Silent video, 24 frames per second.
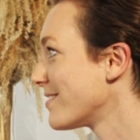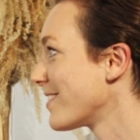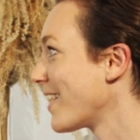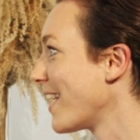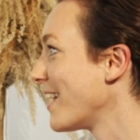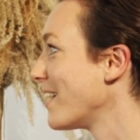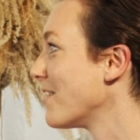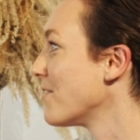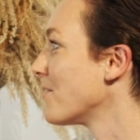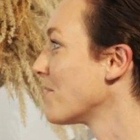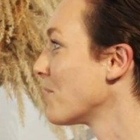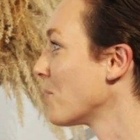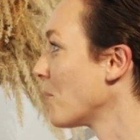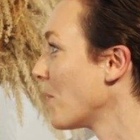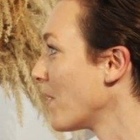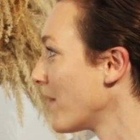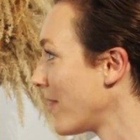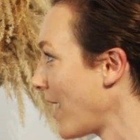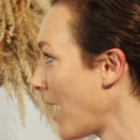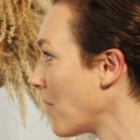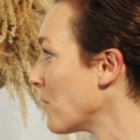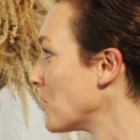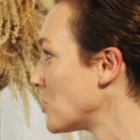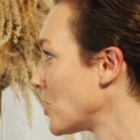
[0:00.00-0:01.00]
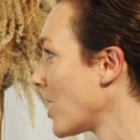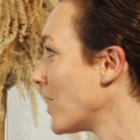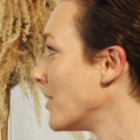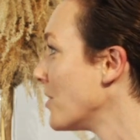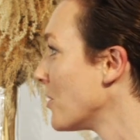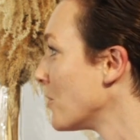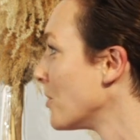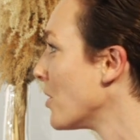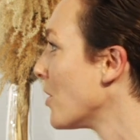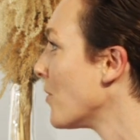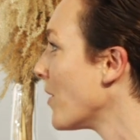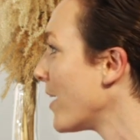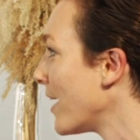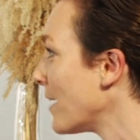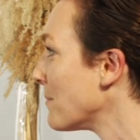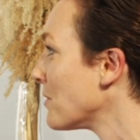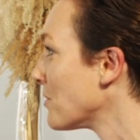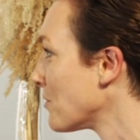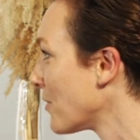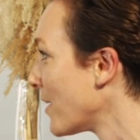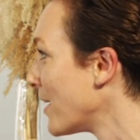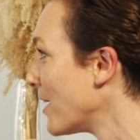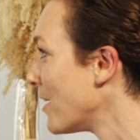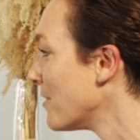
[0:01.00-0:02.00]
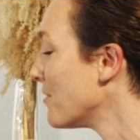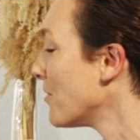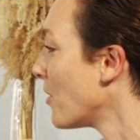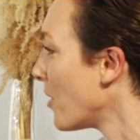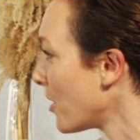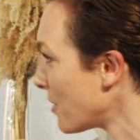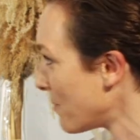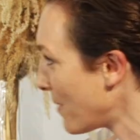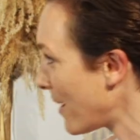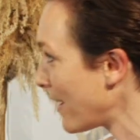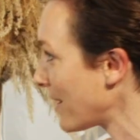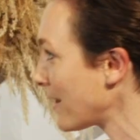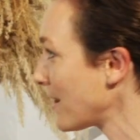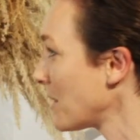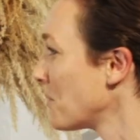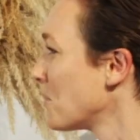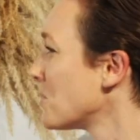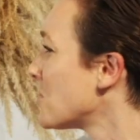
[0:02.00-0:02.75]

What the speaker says: kind of that which I don't know I am afraid of automatically,